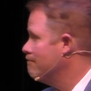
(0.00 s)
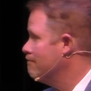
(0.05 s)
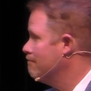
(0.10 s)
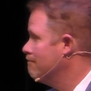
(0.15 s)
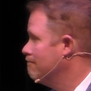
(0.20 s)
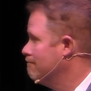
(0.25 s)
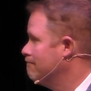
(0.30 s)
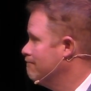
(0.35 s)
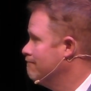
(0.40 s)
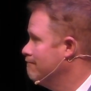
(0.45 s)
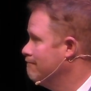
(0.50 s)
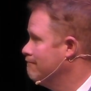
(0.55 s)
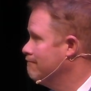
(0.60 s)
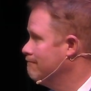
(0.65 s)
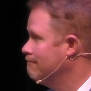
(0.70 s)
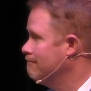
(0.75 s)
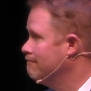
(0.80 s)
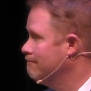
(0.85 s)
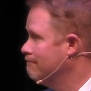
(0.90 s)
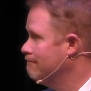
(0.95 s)

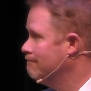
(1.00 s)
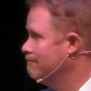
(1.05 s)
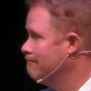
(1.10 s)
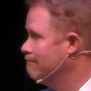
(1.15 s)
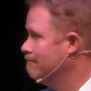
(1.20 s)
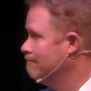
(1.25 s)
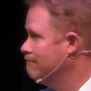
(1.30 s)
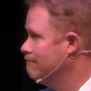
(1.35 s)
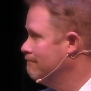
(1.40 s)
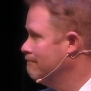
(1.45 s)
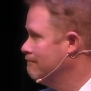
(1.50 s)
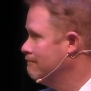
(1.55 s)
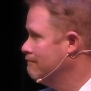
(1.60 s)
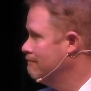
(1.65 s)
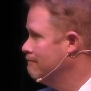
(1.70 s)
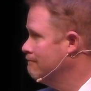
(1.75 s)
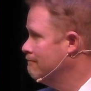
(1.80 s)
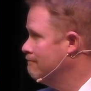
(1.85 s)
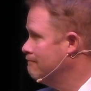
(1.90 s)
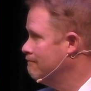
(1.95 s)

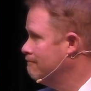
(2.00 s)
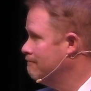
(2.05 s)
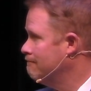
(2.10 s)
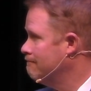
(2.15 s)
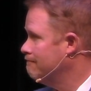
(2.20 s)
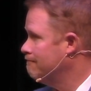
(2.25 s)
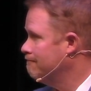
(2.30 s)
Nothing is said.